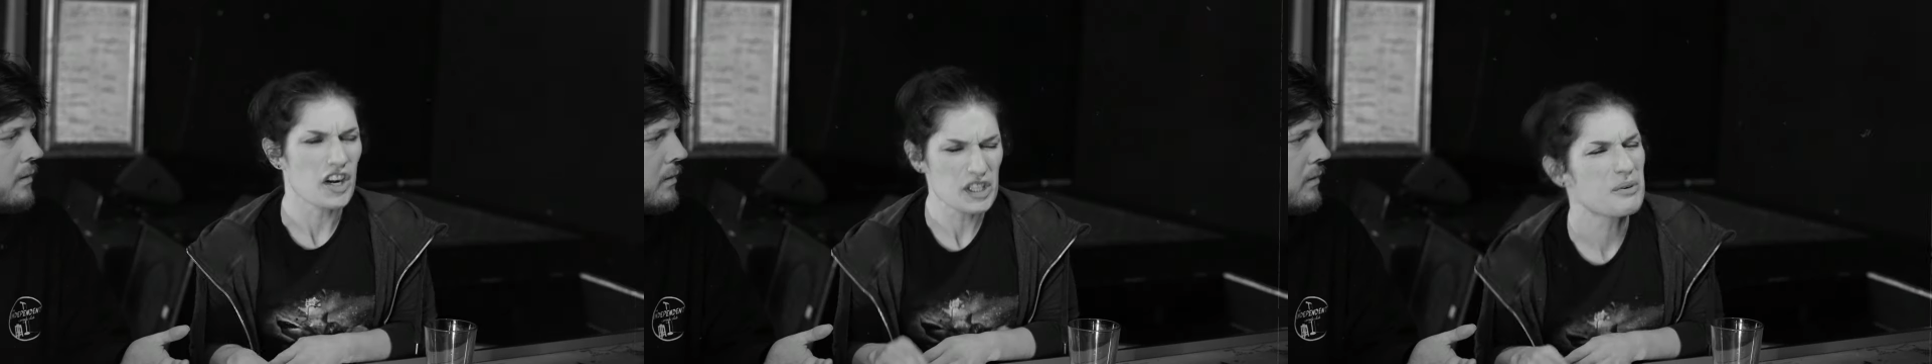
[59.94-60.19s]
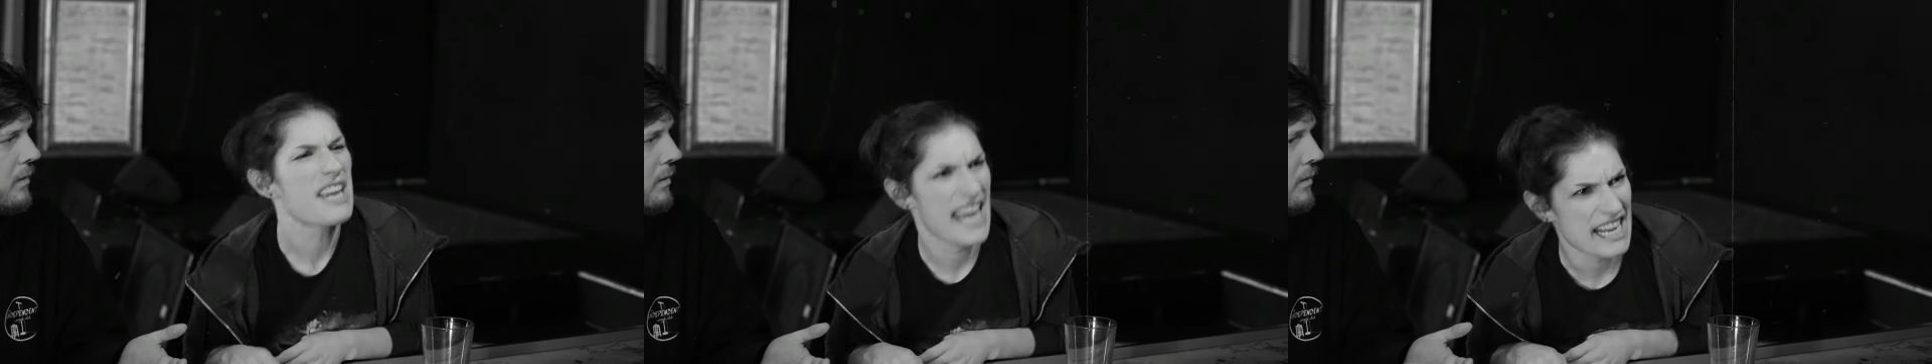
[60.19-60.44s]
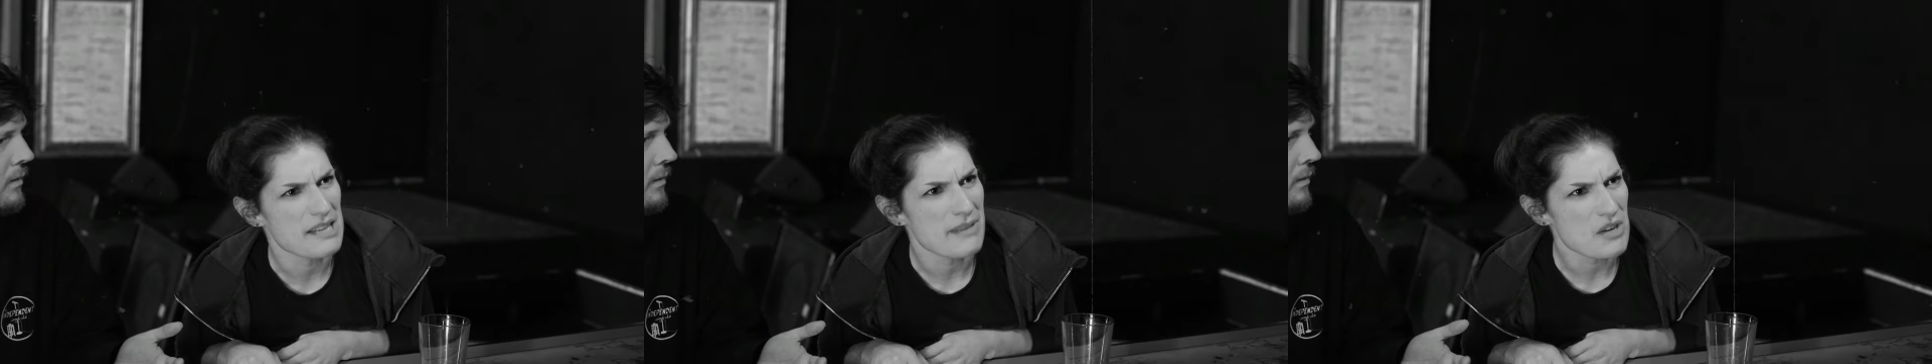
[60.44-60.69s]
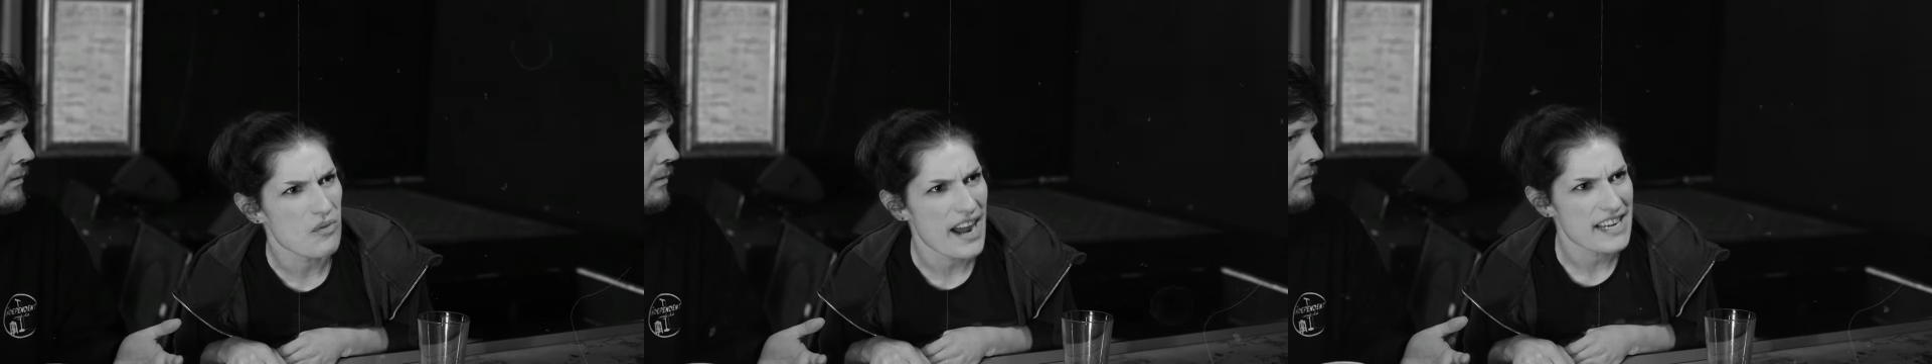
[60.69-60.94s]
Are you kidding
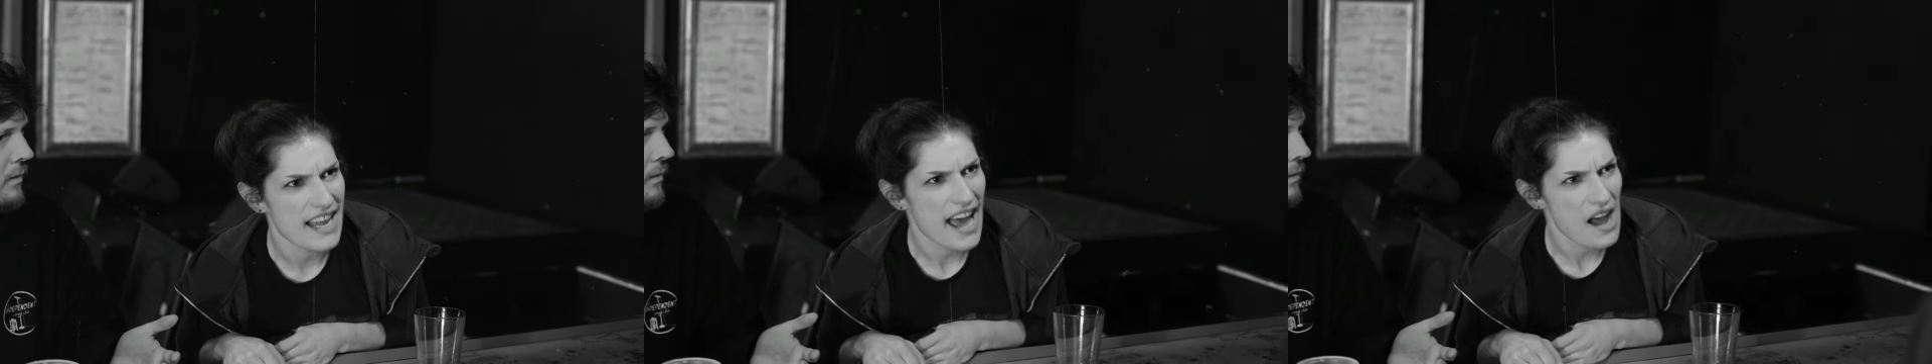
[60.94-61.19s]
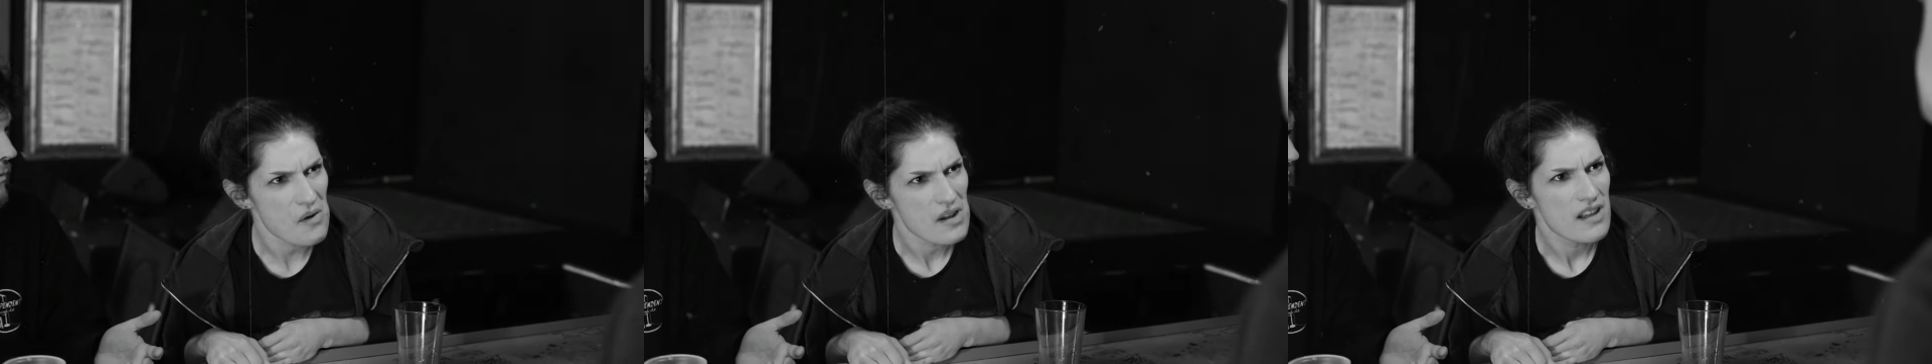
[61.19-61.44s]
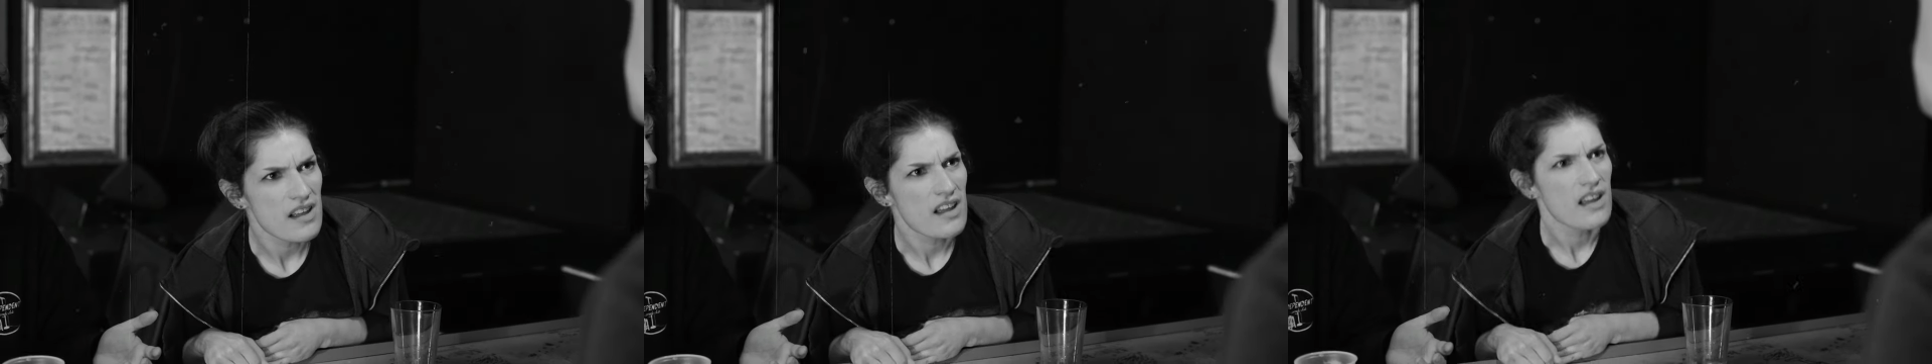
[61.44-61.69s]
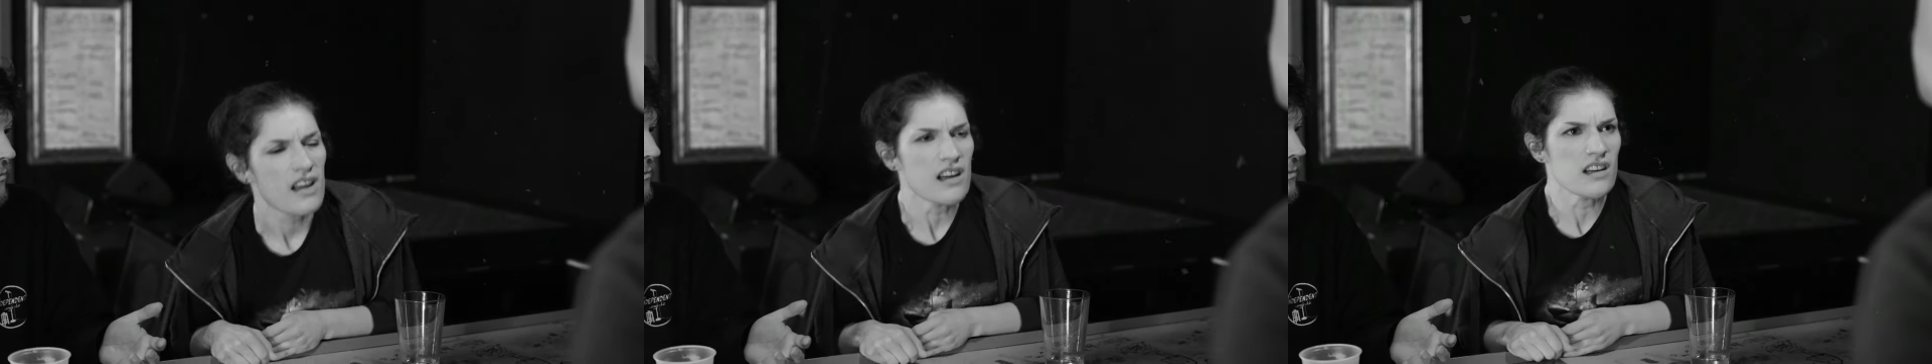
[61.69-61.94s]
me right now?
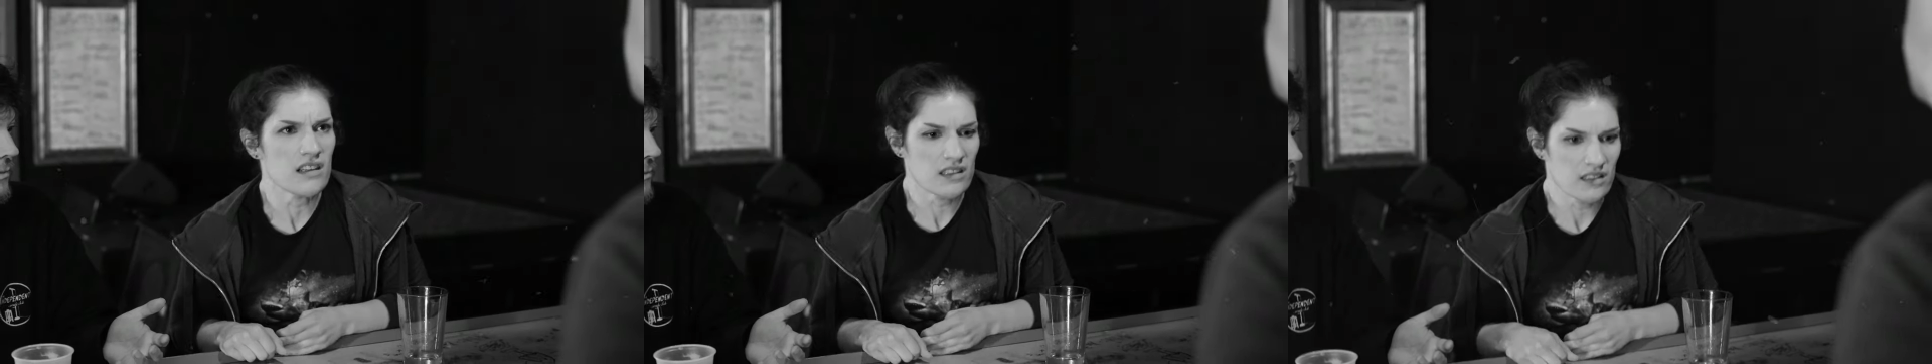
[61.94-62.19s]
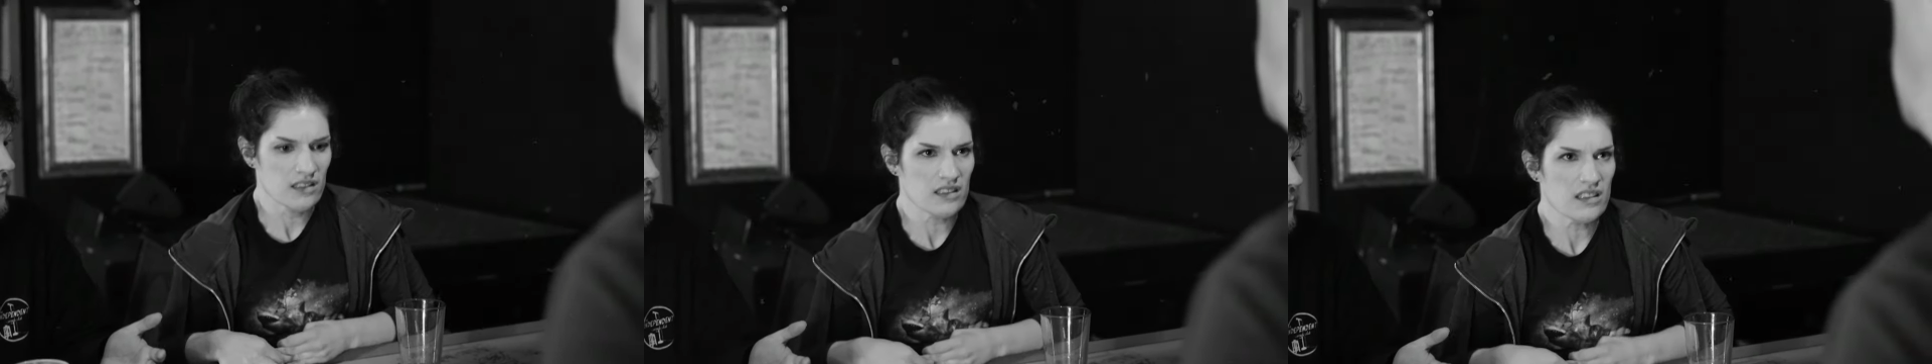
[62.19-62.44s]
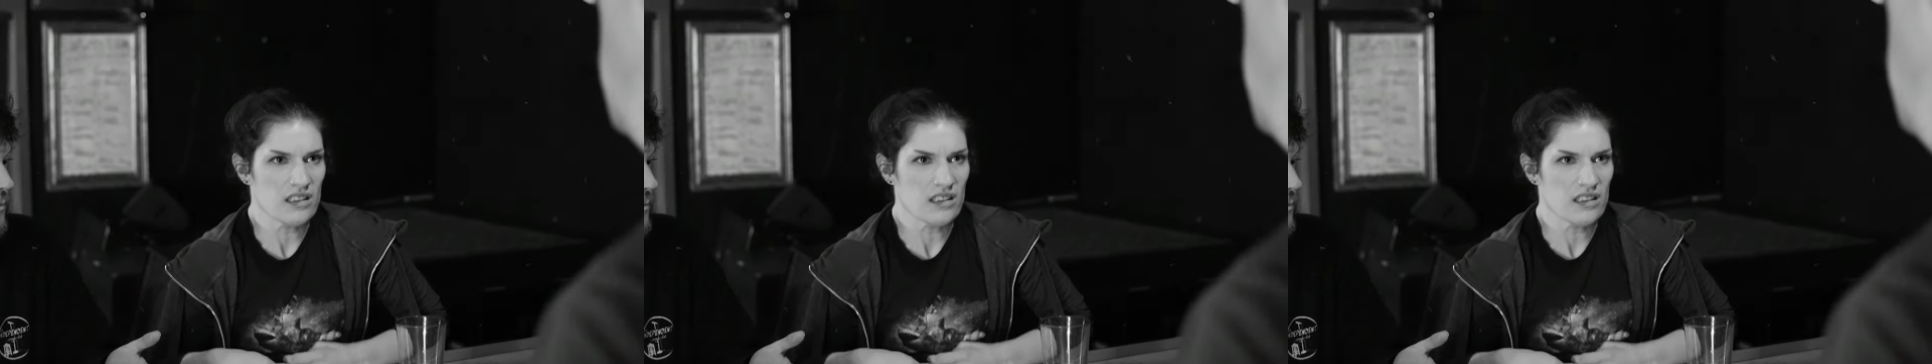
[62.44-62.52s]
Lady,